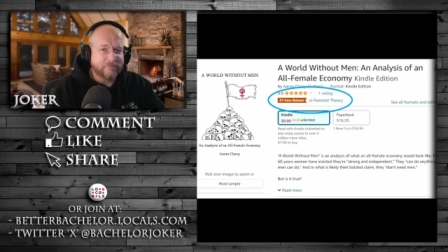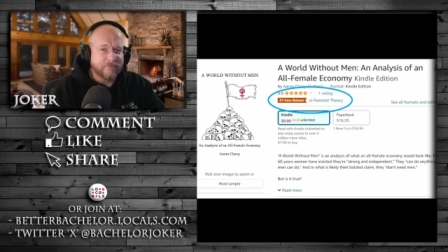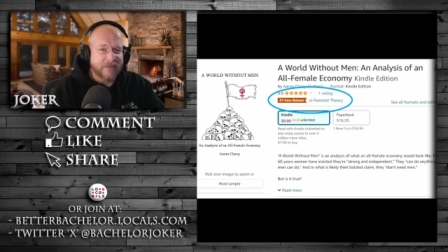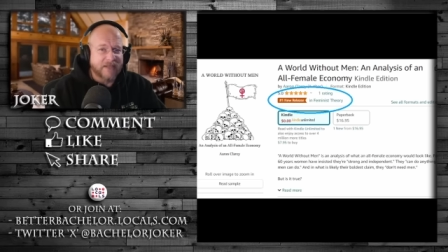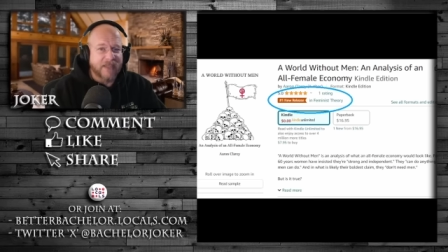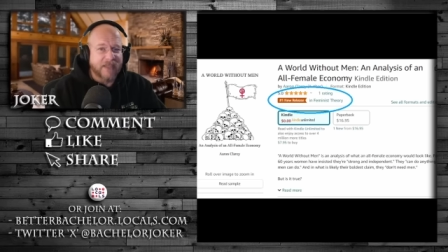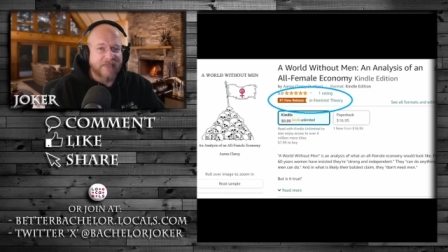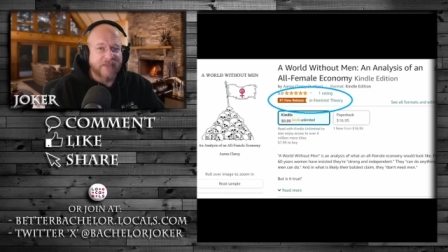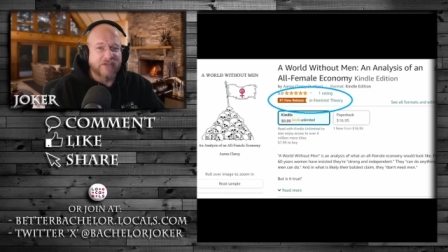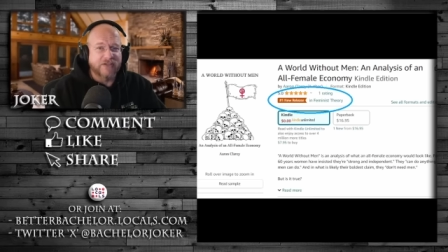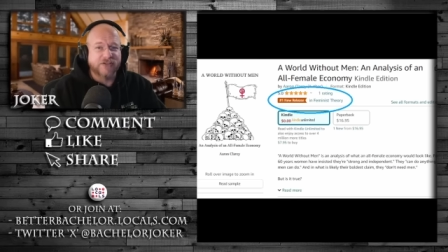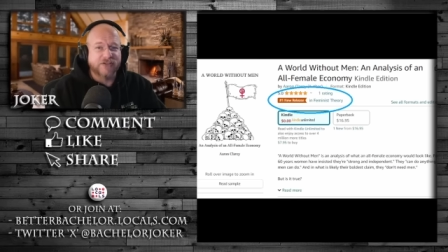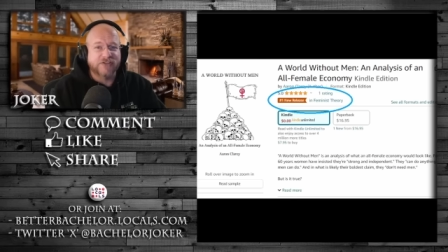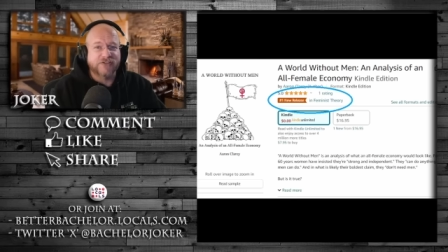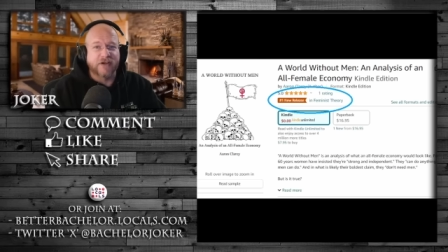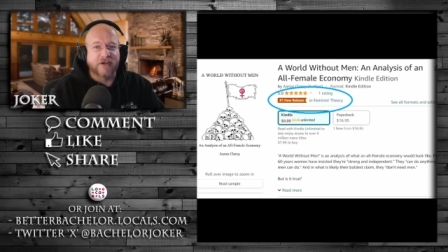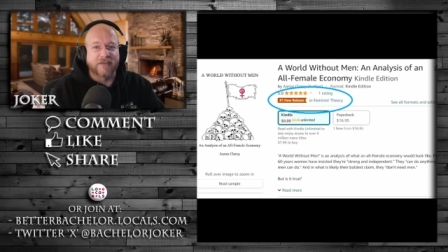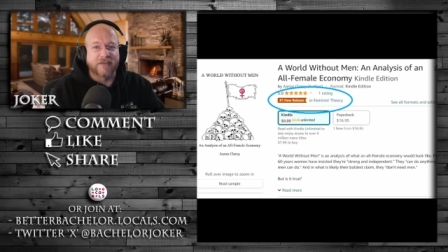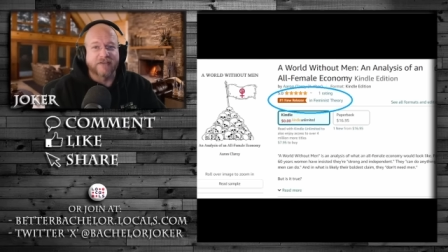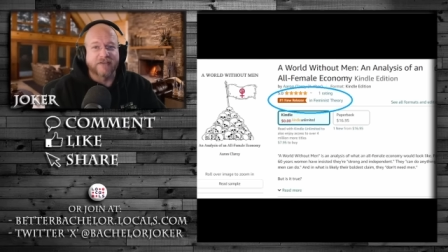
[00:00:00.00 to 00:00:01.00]
and they just
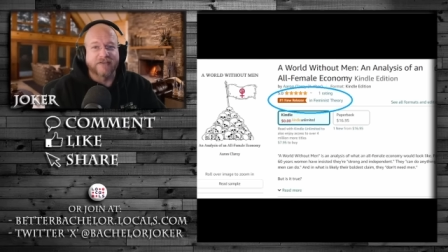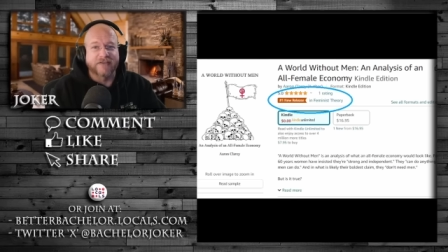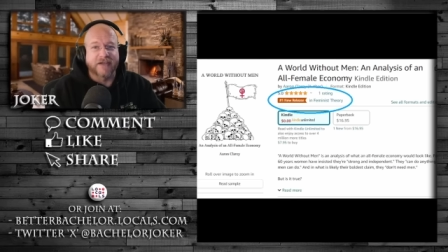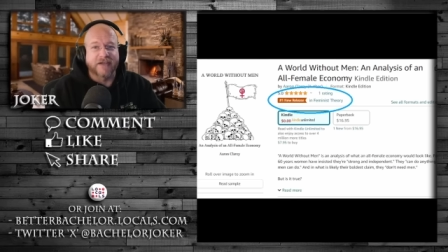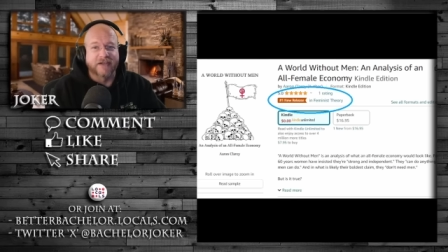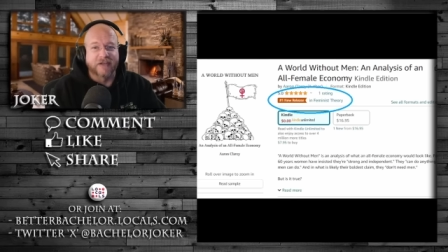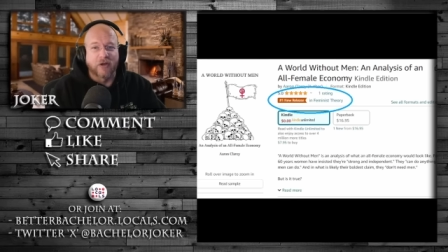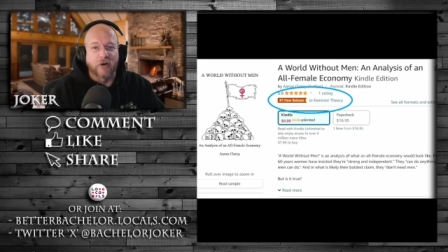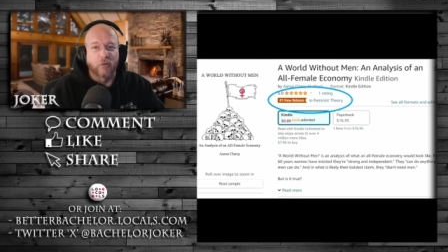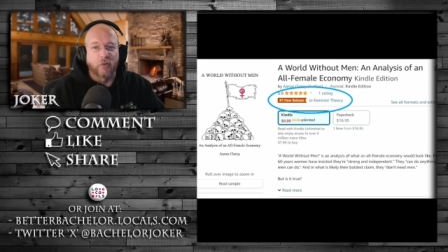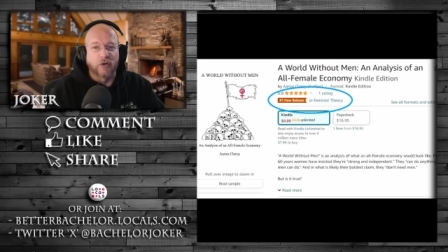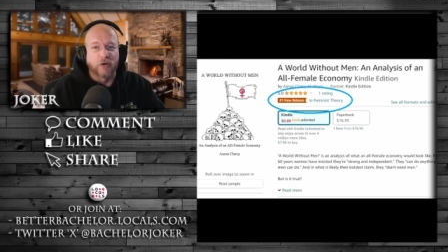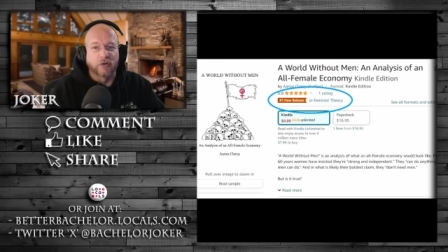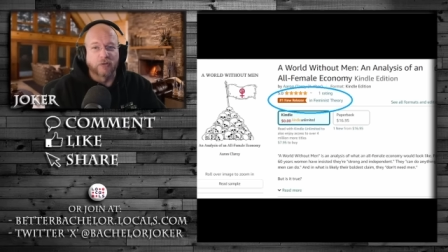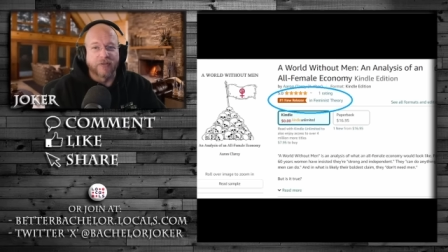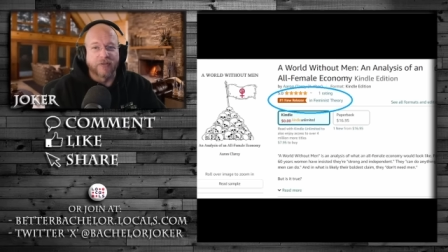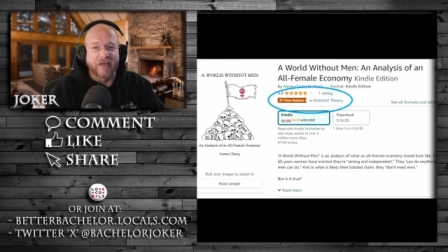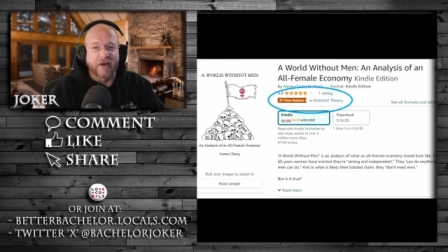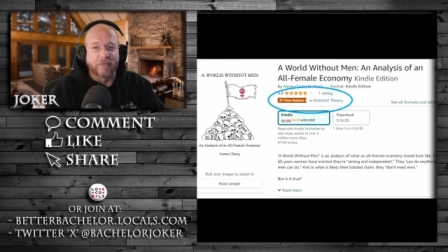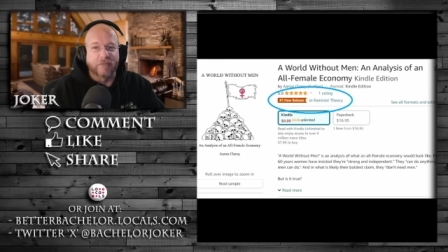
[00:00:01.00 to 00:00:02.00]
saw the title, A World
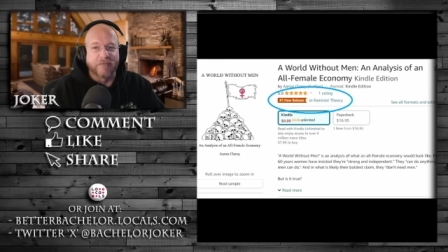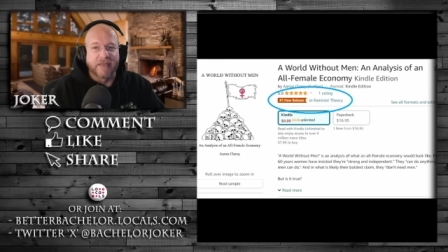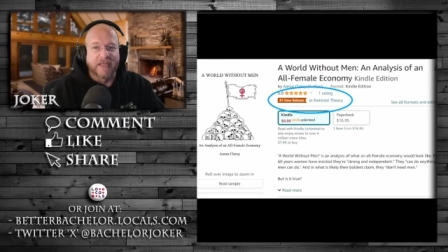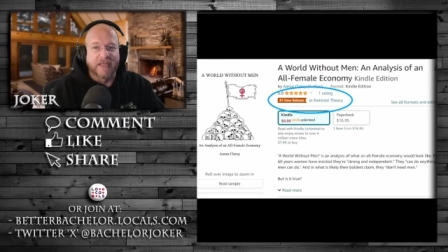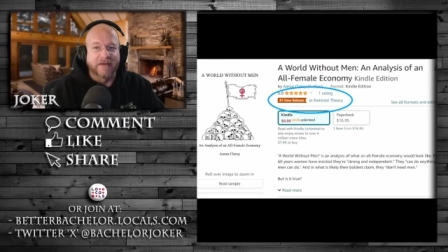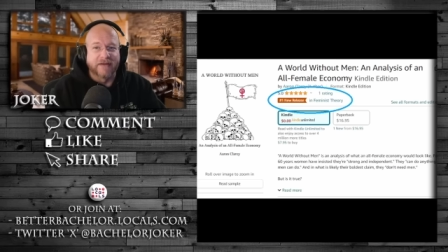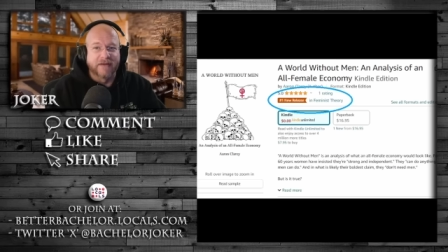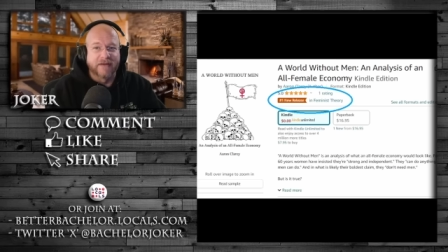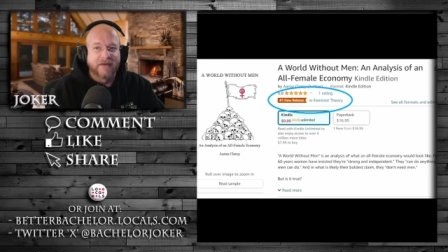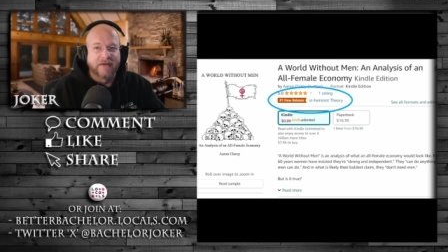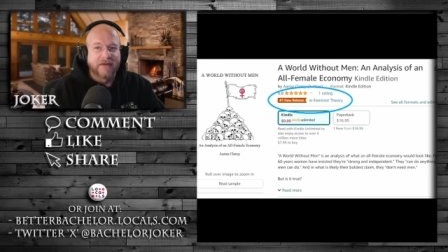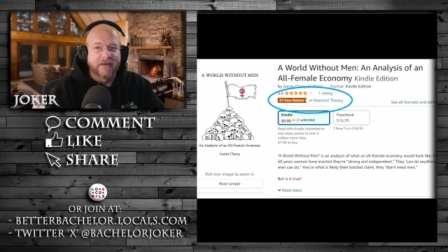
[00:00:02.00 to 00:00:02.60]
Without Men,